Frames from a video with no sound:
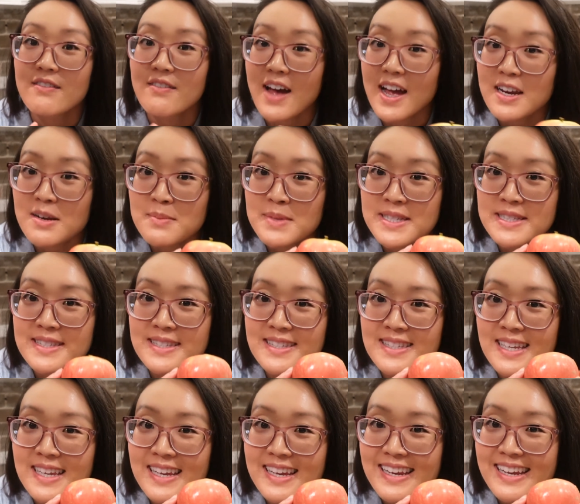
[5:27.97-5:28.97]
vitamin
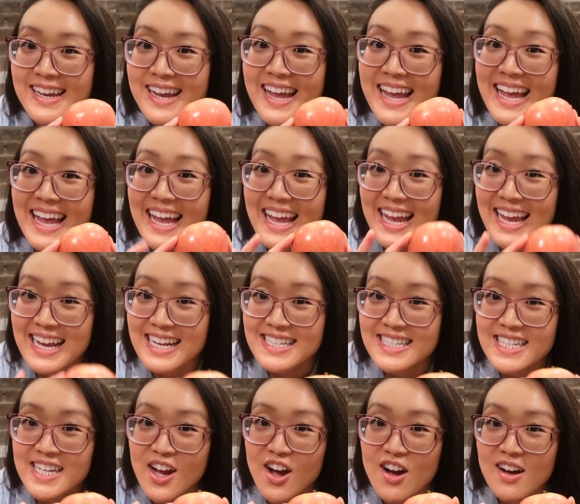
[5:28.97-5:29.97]
C,
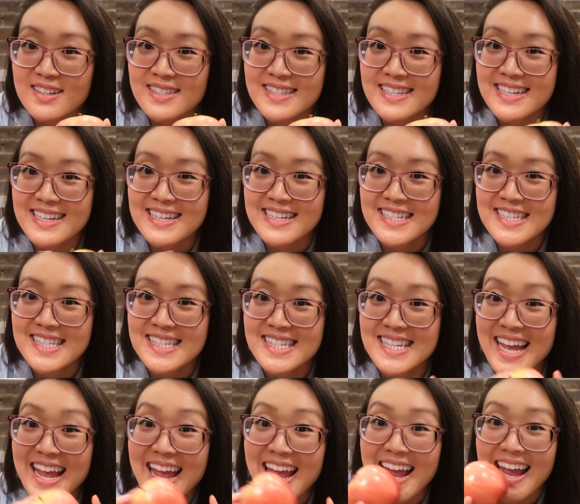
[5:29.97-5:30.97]
antioxidants,